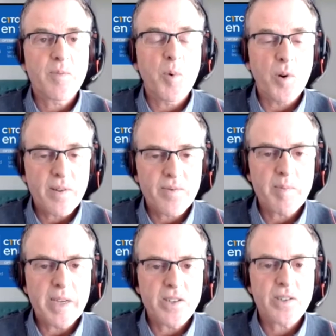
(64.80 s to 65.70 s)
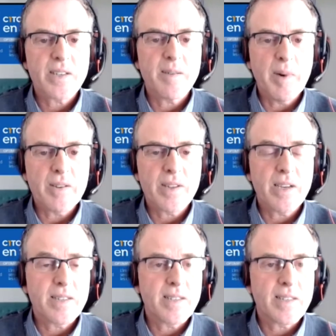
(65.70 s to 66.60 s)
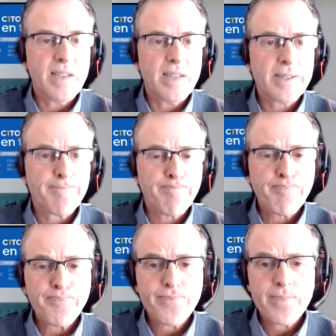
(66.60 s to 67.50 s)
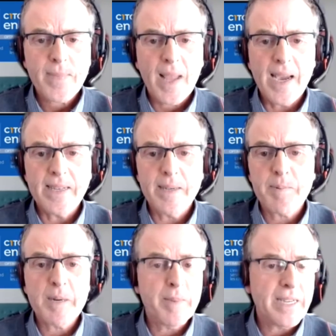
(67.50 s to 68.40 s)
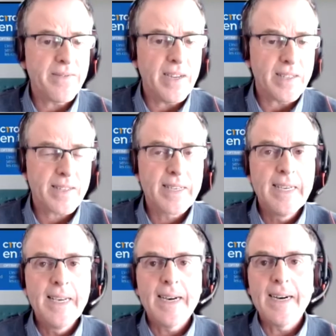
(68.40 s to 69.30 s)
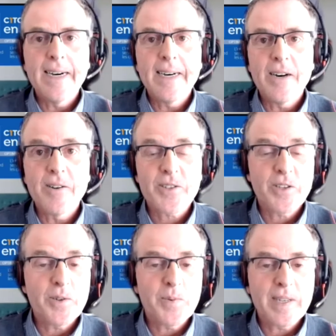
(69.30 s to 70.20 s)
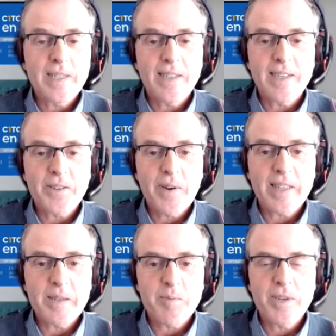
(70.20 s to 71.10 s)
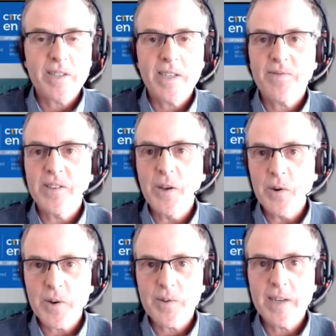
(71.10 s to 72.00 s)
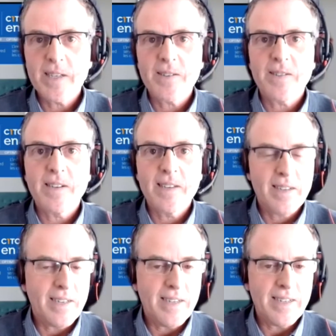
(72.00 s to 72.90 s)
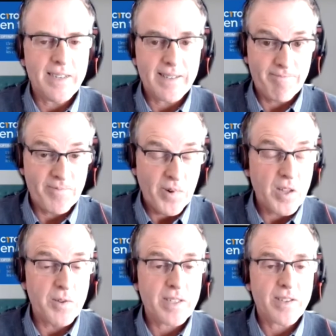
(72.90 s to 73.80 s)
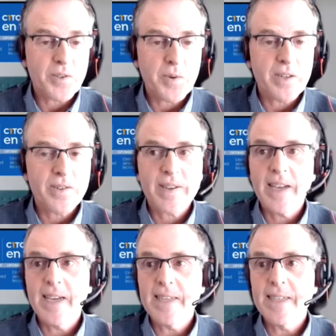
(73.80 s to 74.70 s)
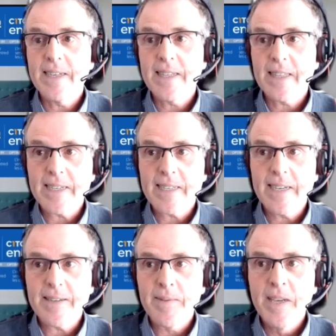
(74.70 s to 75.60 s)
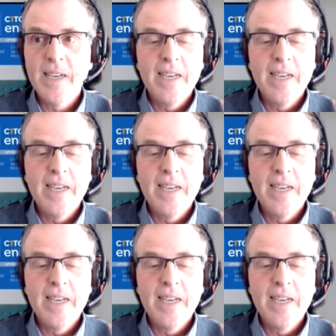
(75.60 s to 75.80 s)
for more information about the ICCS and upcoming events. Also, we'd greatly appreciate if you don't already to follow us on Twitter and LinkedIn.